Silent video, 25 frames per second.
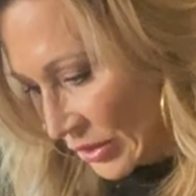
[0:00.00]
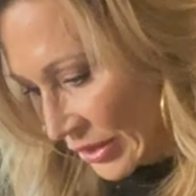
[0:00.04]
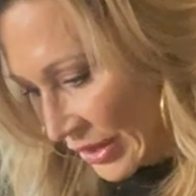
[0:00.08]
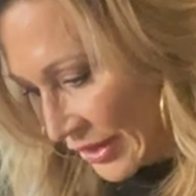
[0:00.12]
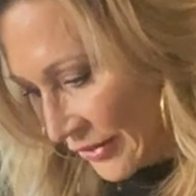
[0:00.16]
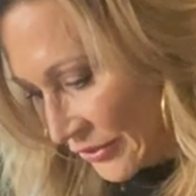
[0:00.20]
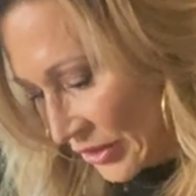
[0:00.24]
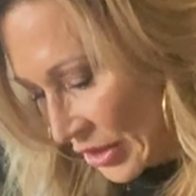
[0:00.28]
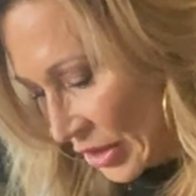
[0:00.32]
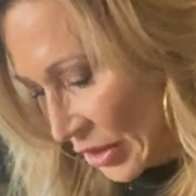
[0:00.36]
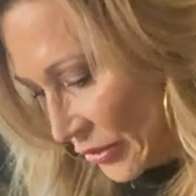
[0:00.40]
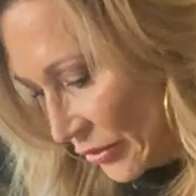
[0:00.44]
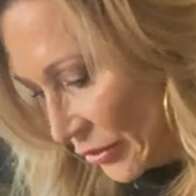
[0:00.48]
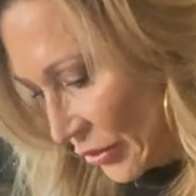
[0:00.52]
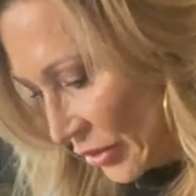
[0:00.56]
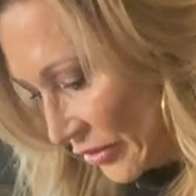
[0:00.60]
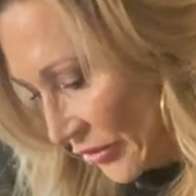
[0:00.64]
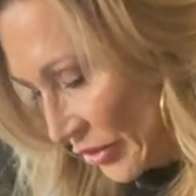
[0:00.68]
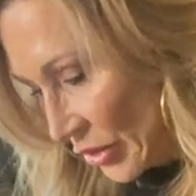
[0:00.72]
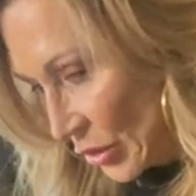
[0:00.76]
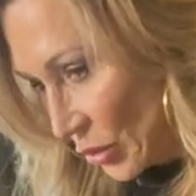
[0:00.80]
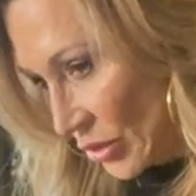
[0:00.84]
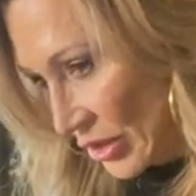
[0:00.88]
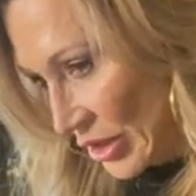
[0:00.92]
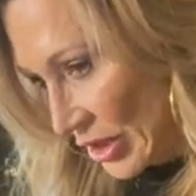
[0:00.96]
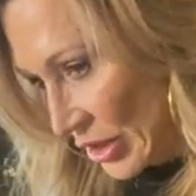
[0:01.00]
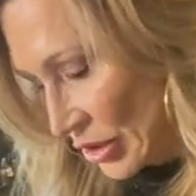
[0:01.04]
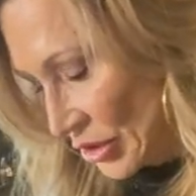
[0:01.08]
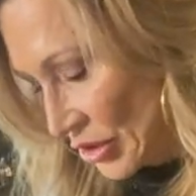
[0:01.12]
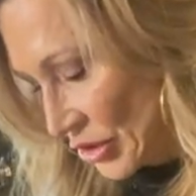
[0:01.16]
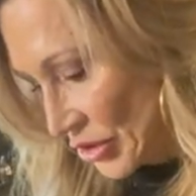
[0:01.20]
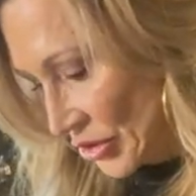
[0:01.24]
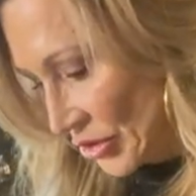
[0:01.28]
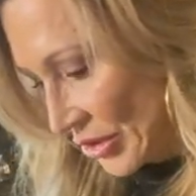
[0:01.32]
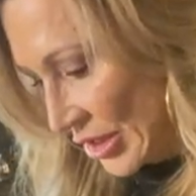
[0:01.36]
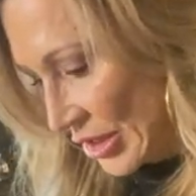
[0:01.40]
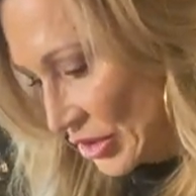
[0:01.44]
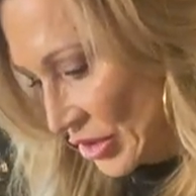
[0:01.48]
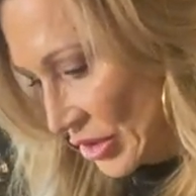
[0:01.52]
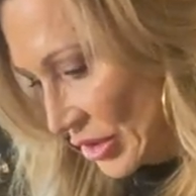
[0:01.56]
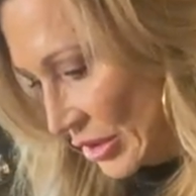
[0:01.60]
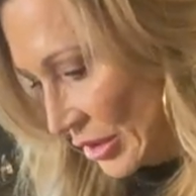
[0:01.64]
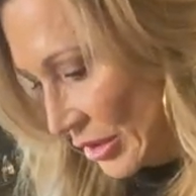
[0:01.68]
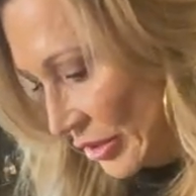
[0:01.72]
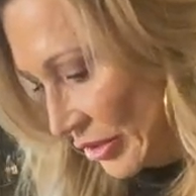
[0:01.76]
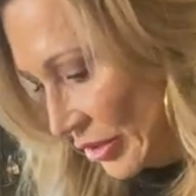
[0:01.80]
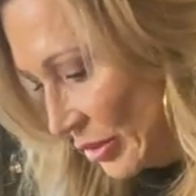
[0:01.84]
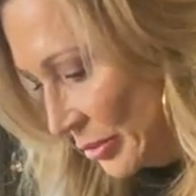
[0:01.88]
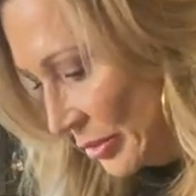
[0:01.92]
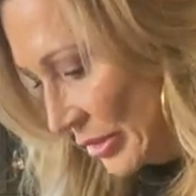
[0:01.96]
left over, if you wanted to stretch it a
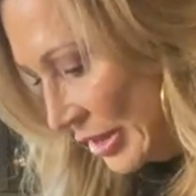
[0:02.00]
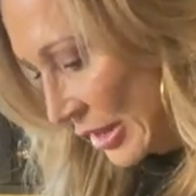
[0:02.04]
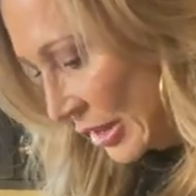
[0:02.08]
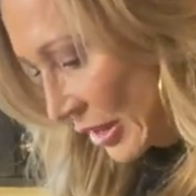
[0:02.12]
little bit,